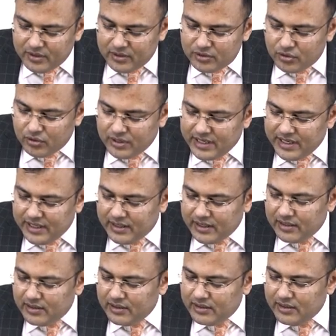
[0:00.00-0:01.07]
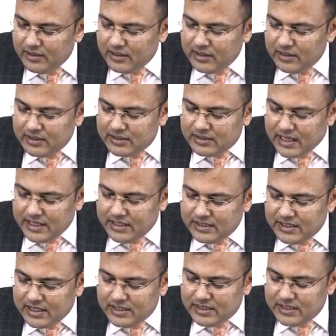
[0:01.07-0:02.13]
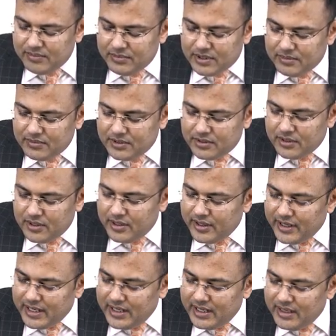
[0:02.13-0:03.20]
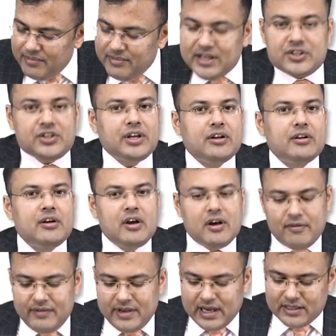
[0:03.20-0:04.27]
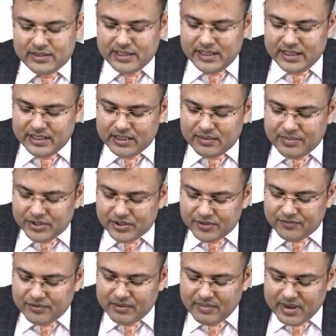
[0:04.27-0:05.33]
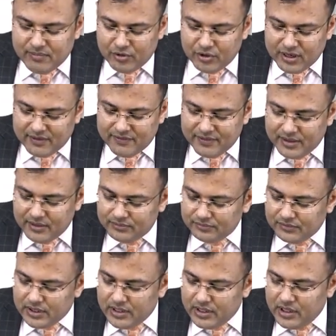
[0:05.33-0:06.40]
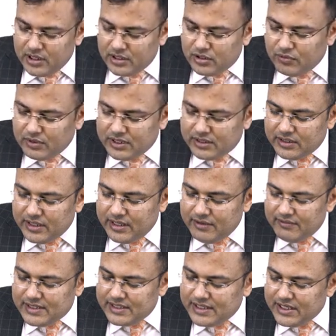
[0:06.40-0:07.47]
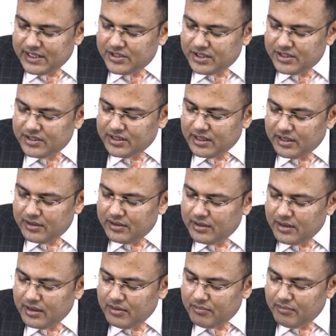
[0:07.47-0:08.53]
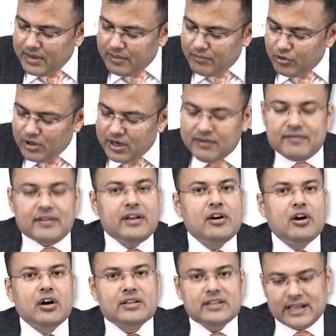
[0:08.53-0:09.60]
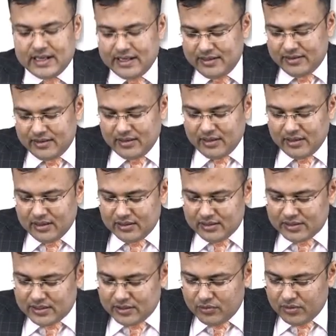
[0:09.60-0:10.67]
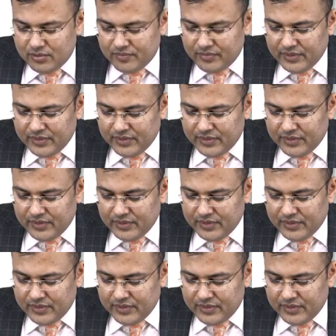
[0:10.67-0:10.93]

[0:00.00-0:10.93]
So clinical signs and symptoms. In imaging, we are sending the patient for mammography. So what are the investigations done? Mammography or second, ultrasound.